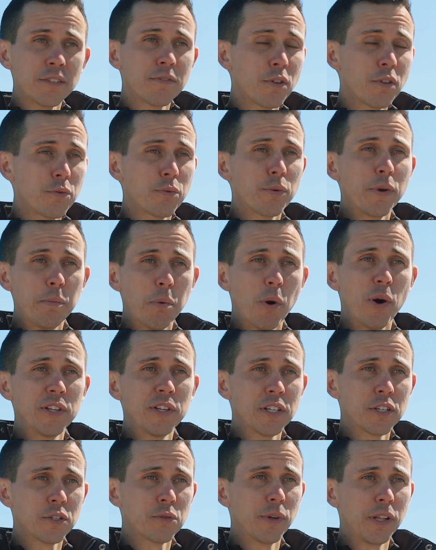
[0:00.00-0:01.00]
of the 3
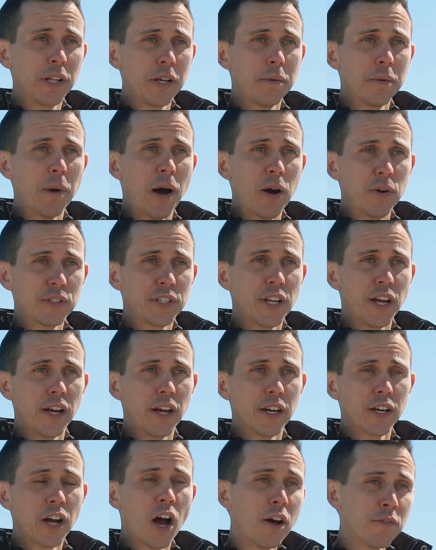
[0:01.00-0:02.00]
points is really about
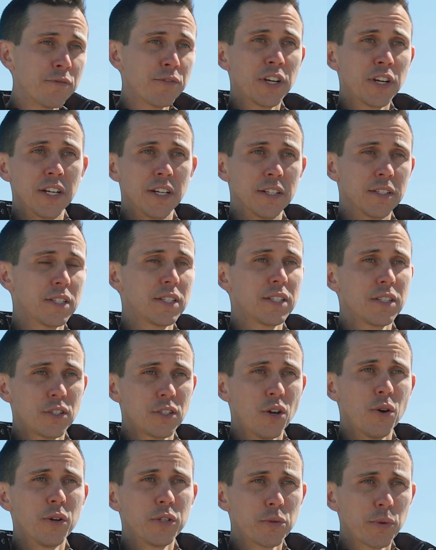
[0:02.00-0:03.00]
confidence.
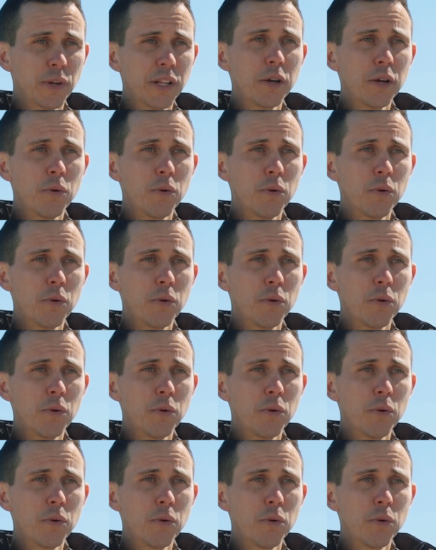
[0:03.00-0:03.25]
So it's really